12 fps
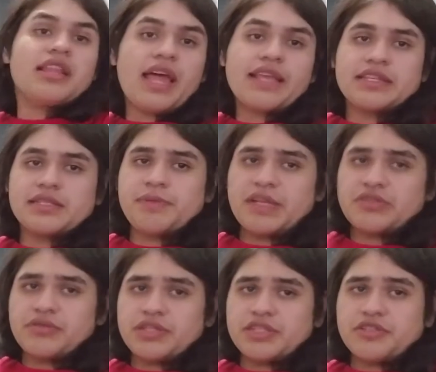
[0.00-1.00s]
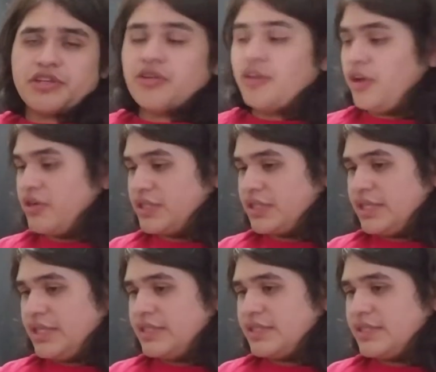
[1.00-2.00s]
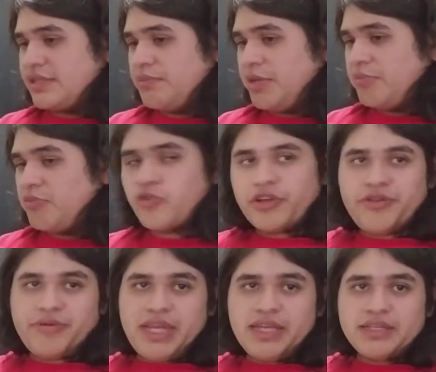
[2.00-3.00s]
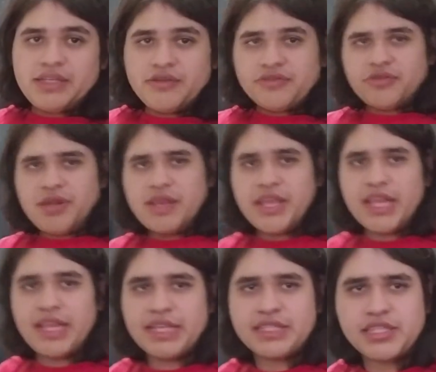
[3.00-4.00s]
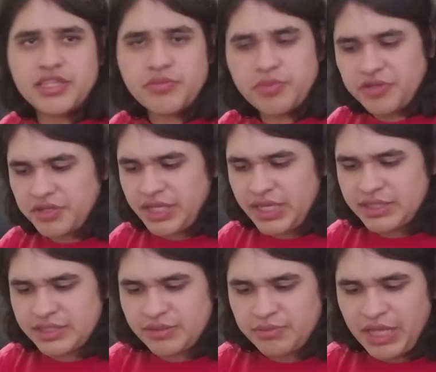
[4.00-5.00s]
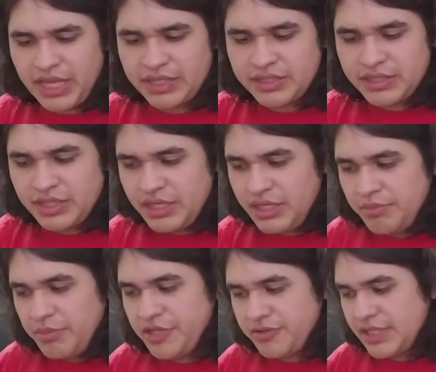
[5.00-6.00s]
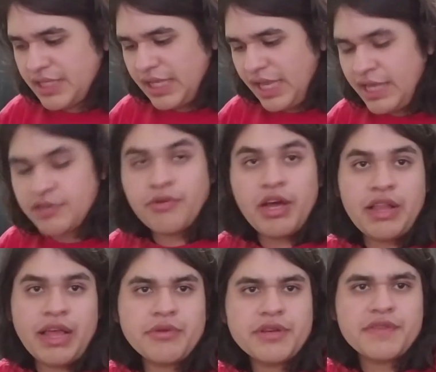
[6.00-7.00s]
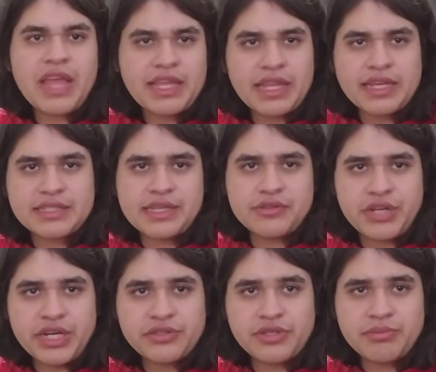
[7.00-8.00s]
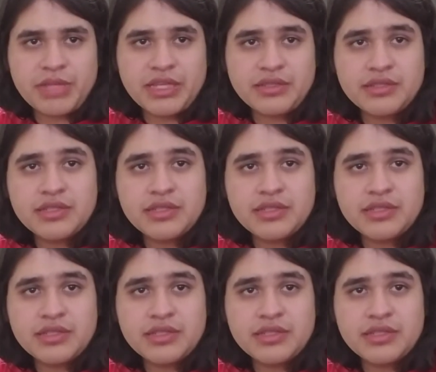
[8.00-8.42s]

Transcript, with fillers: like this special edition, in all honesty. This is a bit more unique. Usually get, like, a steelbook and some, like, music. And while I would have liked, like, a soundtrack or something,